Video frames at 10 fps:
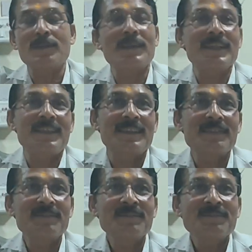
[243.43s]
slot like this.
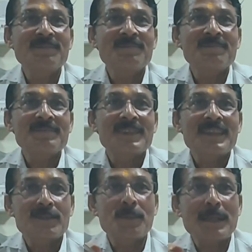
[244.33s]

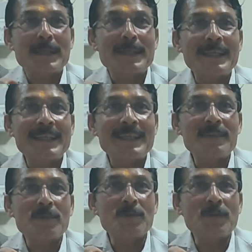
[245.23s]
So mechanically it
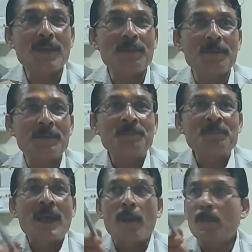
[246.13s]
is going to help you.
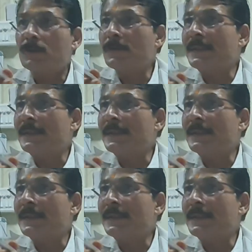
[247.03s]
Most